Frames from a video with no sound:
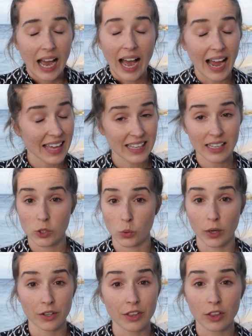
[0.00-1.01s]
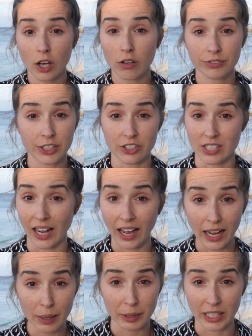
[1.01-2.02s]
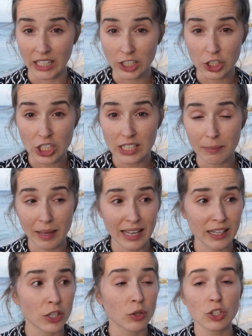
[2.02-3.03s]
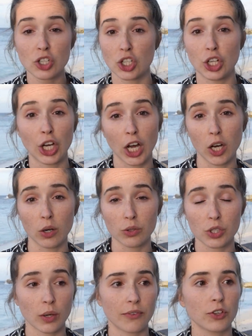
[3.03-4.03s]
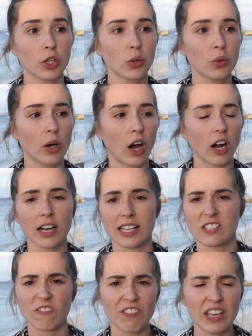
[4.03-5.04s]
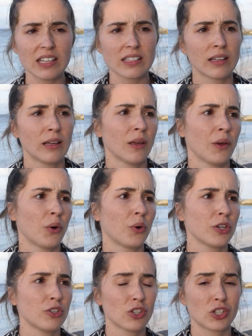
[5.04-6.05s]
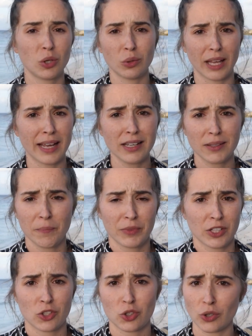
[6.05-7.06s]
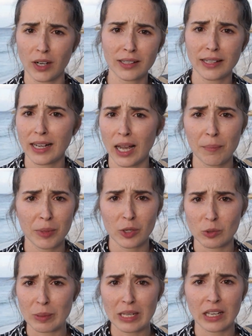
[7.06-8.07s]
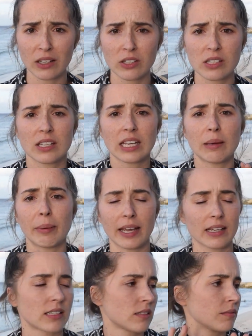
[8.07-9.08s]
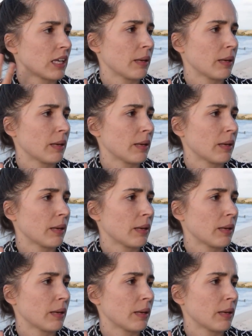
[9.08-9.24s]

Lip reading: I think it's worth it though for your time and energy, man. You can just go. So if you aren't as fit or you just don't like struggling up those big hills, e-bikes.